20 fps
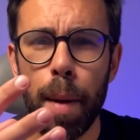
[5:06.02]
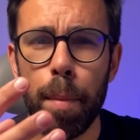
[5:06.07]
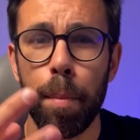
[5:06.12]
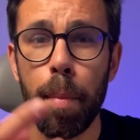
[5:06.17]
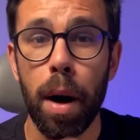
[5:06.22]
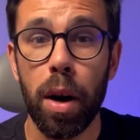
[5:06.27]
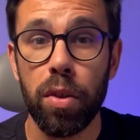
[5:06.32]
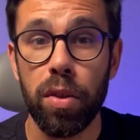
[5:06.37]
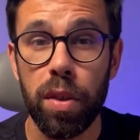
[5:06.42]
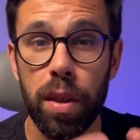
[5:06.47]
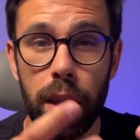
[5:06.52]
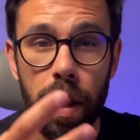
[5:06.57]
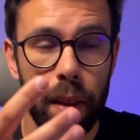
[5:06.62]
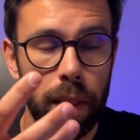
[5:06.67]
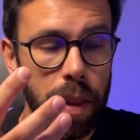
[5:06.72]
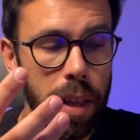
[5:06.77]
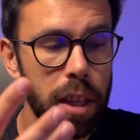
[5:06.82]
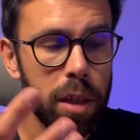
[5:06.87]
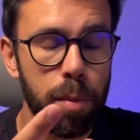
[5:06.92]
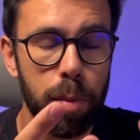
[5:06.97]
about the
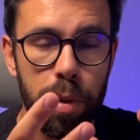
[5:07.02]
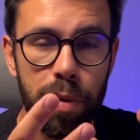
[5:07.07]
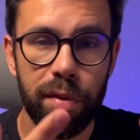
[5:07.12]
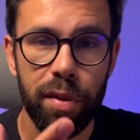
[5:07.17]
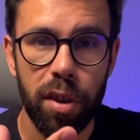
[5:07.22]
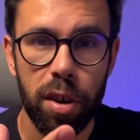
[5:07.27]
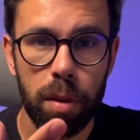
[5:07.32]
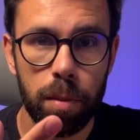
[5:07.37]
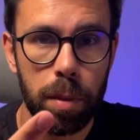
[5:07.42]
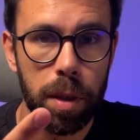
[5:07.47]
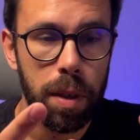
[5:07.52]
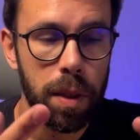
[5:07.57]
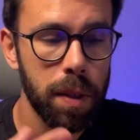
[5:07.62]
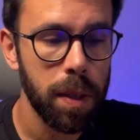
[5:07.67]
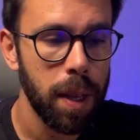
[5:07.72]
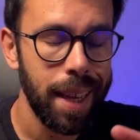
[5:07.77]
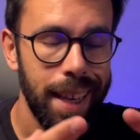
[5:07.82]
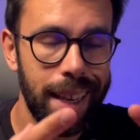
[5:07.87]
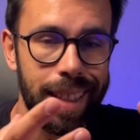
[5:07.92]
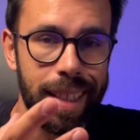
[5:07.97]
elite performers
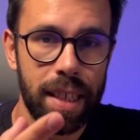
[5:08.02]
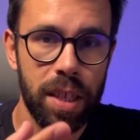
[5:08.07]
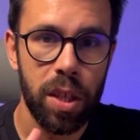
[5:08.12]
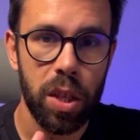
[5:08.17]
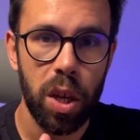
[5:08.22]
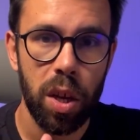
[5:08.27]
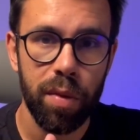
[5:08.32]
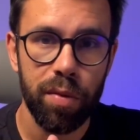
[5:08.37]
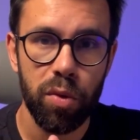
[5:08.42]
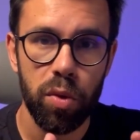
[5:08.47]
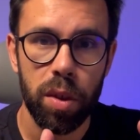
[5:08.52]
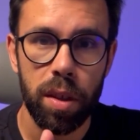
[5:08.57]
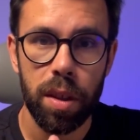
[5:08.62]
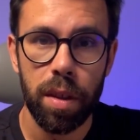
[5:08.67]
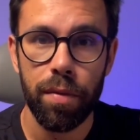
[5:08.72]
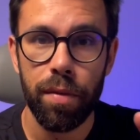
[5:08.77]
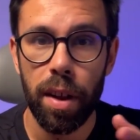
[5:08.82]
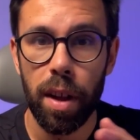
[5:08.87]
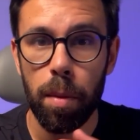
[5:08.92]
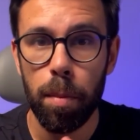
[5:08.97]
in the software
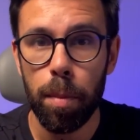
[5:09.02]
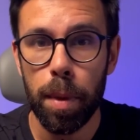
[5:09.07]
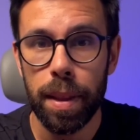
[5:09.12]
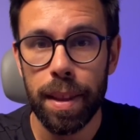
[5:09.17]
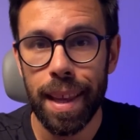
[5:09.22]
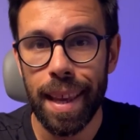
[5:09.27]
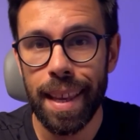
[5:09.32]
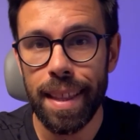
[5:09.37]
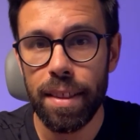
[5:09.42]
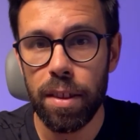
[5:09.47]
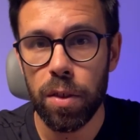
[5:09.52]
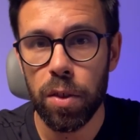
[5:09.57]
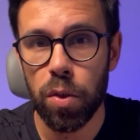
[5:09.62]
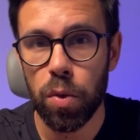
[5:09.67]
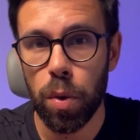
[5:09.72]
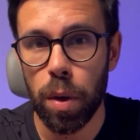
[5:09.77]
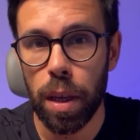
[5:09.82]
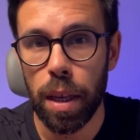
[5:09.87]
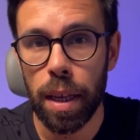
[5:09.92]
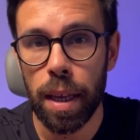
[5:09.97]
development
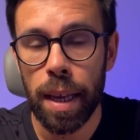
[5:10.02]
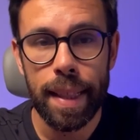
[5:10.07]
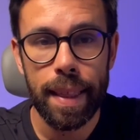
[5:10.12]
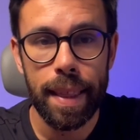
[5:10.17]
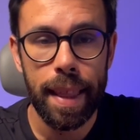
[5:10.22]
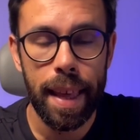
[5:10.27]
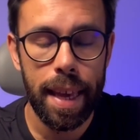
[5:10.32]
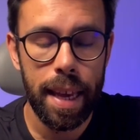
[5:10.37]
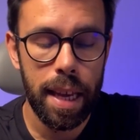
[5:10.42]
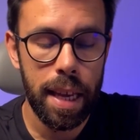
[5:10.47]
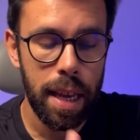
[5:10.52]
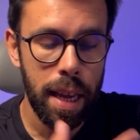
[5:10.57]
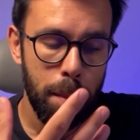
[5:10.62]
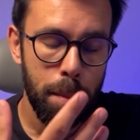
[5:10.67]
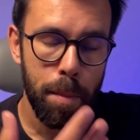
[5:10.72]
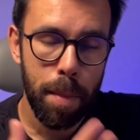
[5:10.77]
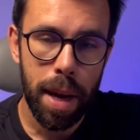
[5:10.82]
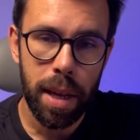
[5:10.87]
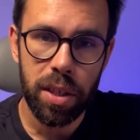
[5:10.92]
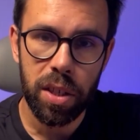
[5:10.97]
industry, they
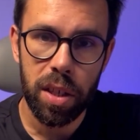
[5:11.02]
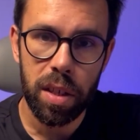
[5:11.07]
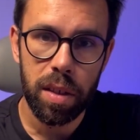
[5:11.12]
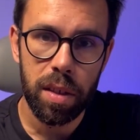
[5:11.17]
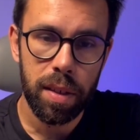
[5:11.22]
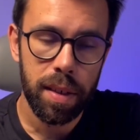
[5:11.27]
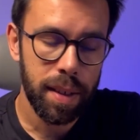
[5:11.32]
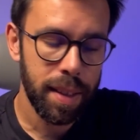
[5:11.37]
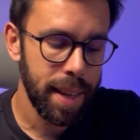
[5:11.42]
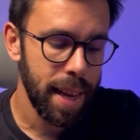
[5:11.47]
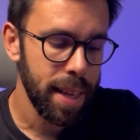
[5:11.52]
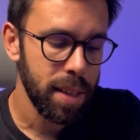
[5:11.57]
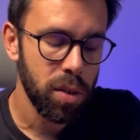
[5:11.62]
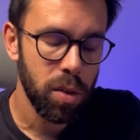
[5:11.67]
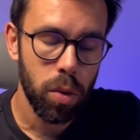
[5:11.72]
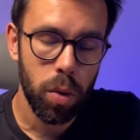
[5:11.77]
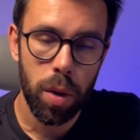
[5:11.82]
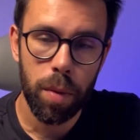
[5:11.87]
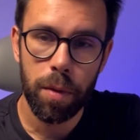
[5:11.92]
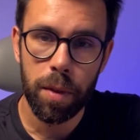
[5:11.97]
mention
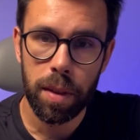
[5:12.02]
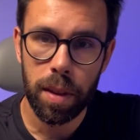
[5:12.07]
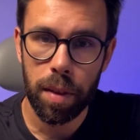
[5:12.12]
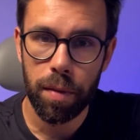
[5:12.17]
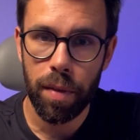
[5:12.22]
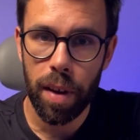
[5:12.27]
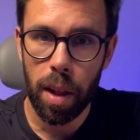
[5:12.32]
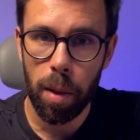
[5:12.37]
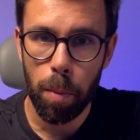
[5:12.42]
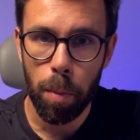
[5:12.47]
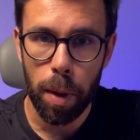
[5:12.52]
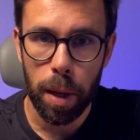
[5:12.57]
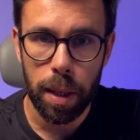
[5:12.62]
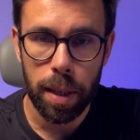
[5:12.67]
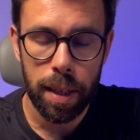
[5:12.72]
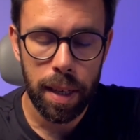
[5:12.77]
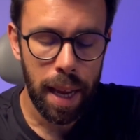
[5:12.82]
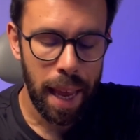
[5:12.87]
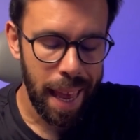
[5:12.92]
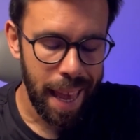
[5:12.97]
test-driven
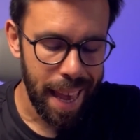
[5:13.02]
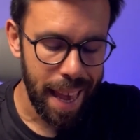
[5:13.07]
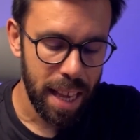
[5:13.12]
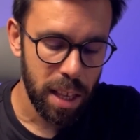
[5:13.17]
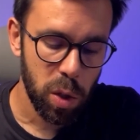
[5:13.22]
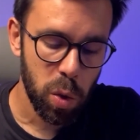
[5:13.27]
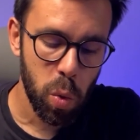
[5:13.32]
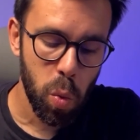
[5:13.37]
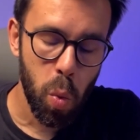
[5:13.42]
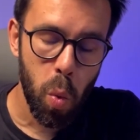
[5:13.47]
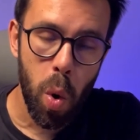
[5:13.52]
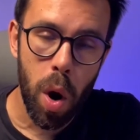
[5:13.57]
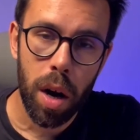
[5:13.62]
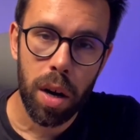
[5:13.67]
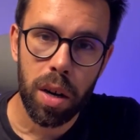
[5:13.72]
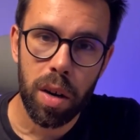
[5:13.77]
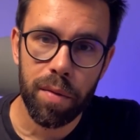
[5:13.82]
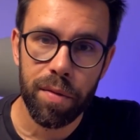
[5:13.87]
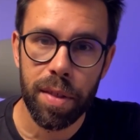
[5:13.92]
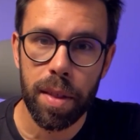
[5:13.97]
development as
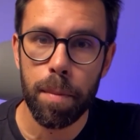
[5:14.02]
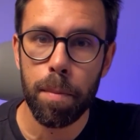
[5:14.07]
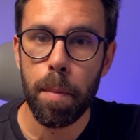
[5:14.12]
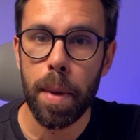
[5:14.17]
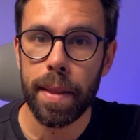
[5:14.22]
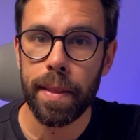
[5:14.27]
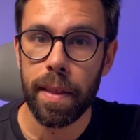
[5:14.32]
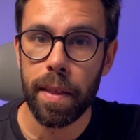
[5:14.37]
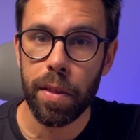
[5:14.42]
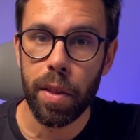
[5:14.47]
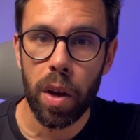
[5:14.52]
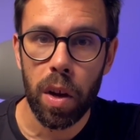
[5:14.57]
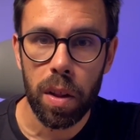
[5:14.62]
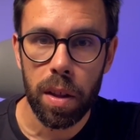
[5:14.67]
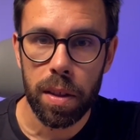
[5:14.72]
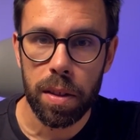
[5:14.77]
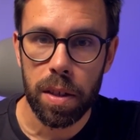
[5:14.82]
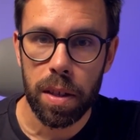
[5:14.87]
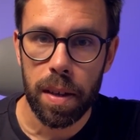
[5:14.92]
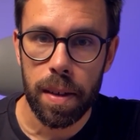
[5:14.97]
one of the
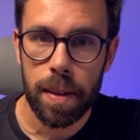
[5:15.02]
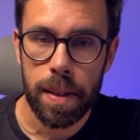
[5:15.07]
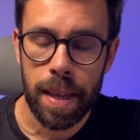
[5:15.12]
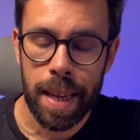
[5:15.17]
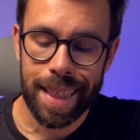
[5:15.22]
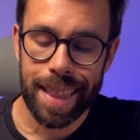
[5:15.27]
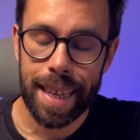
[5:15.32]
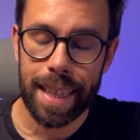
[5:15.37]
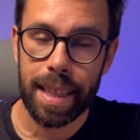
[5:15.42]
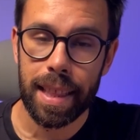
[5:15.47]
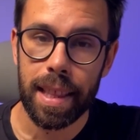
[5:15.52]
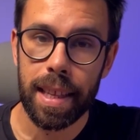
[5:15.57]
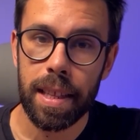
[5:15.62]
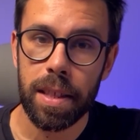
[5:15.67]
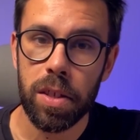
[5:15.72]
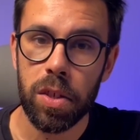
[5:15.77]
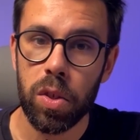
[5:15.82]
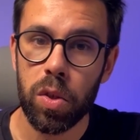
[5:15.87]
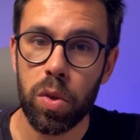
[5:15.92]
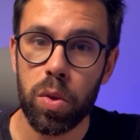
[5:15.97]
methodologies that
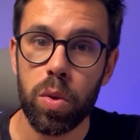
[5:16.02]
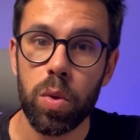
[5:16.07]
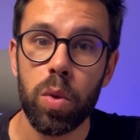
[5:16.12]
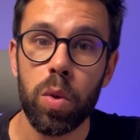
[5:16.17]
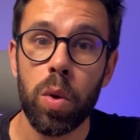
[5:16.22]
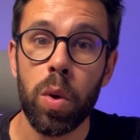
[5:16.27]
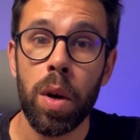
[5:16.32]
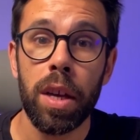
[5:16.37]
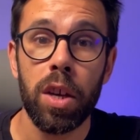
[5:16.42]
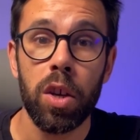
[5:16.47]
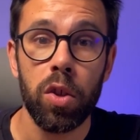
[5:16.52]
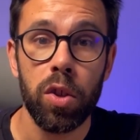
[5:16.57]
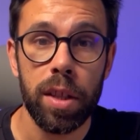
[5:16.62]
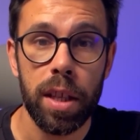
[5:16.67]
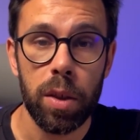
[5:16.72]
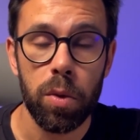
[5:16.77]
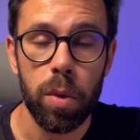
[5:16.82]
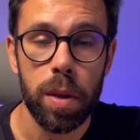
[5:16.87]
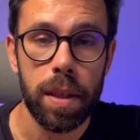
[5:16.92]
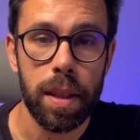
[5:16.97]
leads to
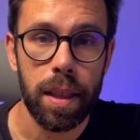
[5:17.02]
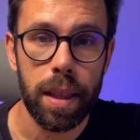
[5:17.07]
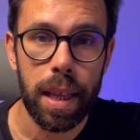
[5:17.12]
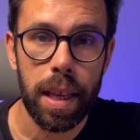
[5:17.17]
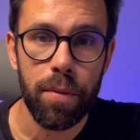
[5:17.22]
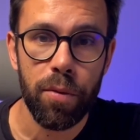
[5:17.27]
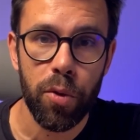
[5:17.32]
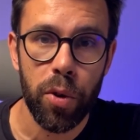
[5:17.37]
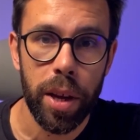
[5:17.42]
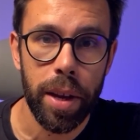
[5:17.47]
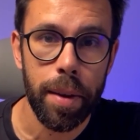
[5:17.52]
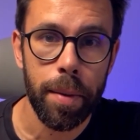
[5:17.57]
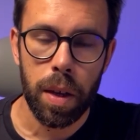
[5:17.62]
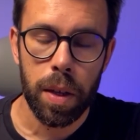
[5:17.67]
continuous delivery.